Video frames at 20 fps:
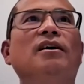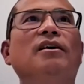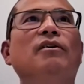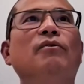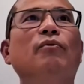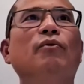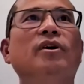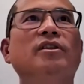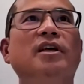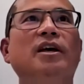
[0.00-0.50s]

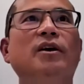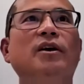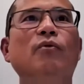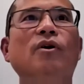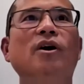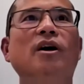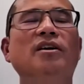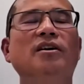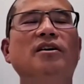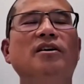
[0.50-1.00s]
say what
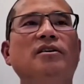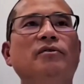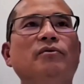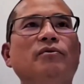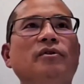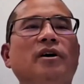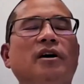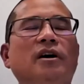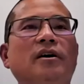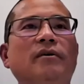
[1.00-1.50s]
the
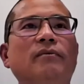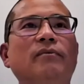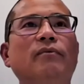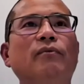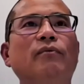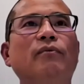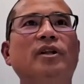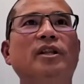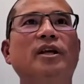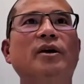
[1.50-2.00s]
what they want
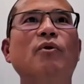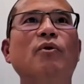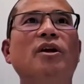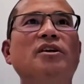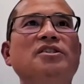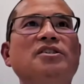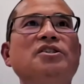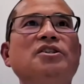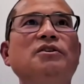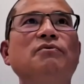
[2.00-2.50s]
to
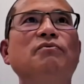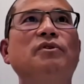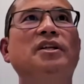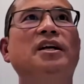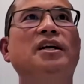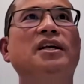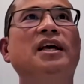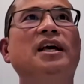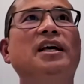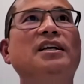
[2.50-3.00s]
um, what
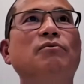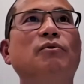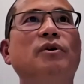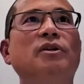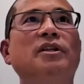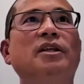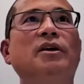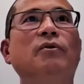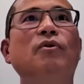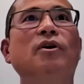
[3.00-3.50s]
they want to
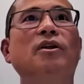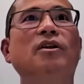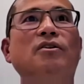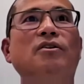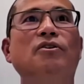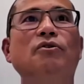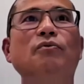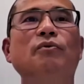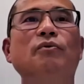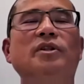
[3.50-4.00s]
achieve with the
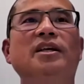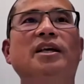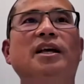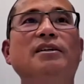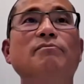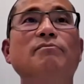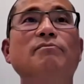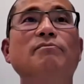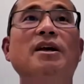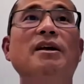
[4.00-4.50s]
case, what do they
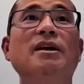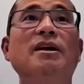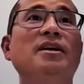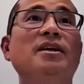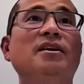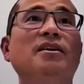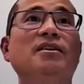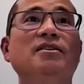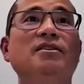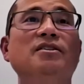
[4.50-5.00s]
want to learn
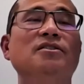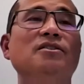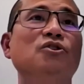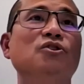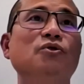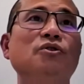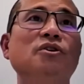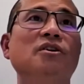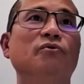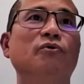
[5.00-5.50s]
with the case.
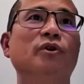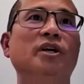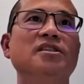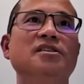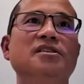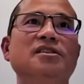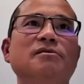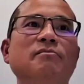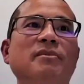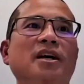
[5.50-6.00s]
Maybe
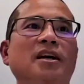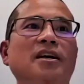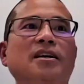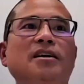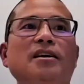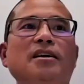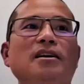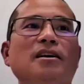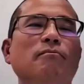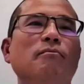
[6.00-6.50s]
as junior
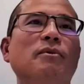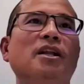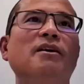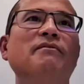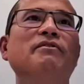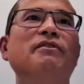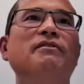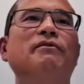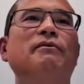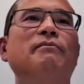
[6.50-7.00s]
residents
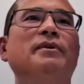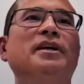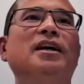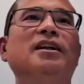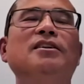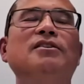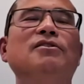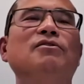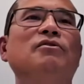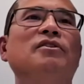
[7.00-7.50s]
may
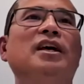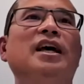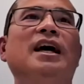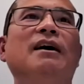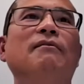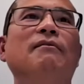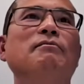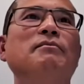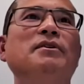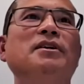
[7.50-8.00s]
benefit
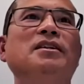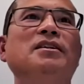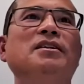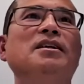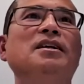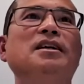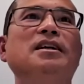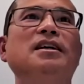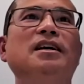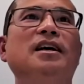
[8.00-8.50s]
from getting
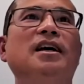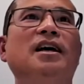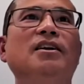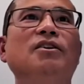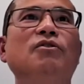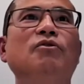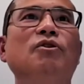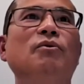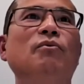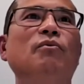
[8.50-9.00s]
to the
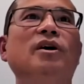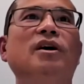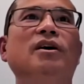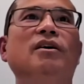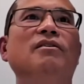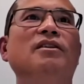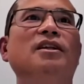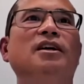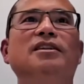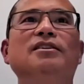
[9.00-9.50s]
admin
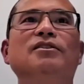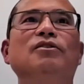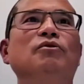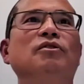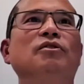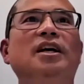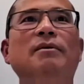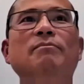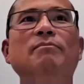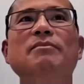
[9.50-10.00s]
and do
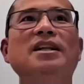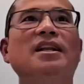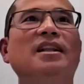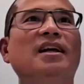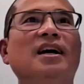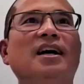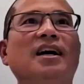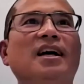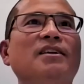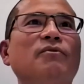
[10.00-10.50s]
it well,
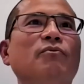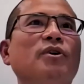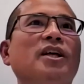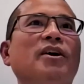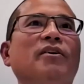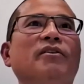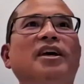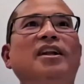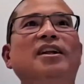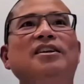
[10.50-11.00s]
like do it
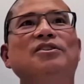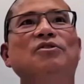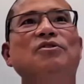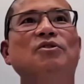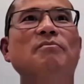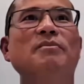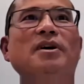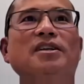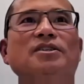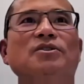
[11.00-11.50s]
at
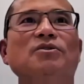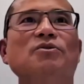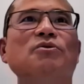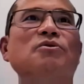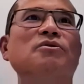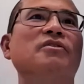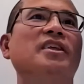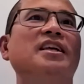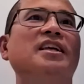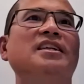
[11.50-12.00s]
midline without
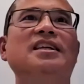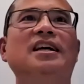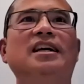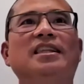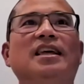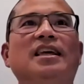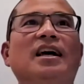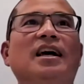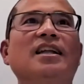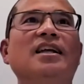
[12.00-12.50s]
getting to the
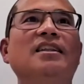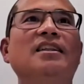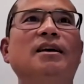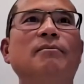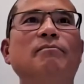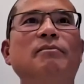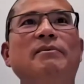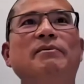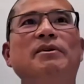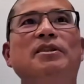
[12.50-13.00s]
muscles,
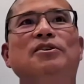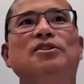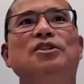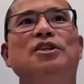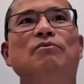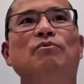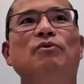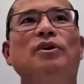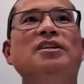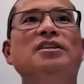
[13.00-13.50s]
things like
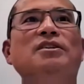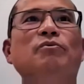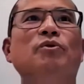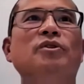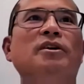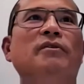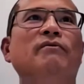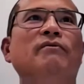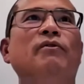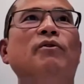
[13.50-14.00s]
that. And then
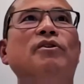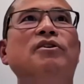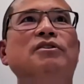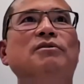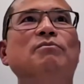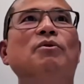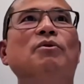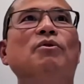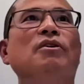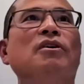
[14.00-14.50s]
maybe the chief
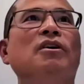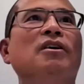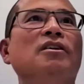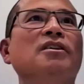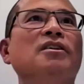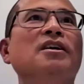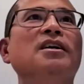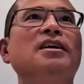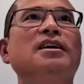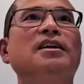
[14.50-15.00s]
resident would then
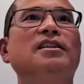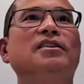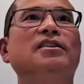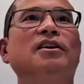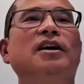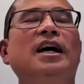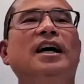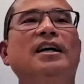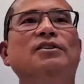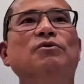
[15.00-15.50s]
focus
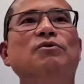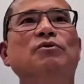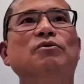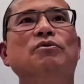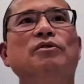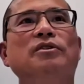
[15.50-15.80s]
more on